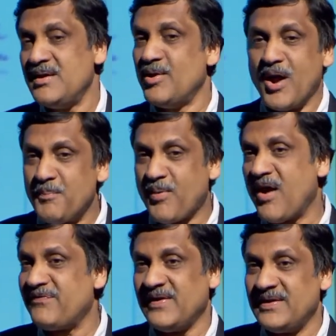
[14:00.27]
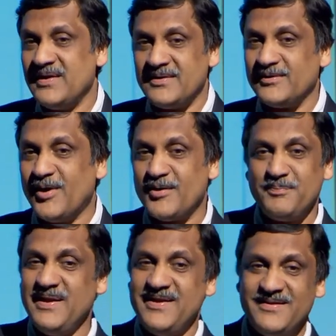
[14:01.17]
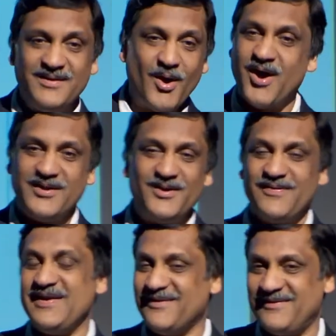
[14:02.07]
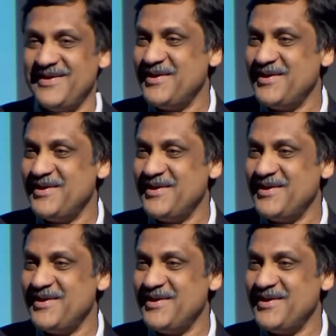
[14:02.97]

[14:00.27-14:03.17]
Nonprofit does not mean non-innovative.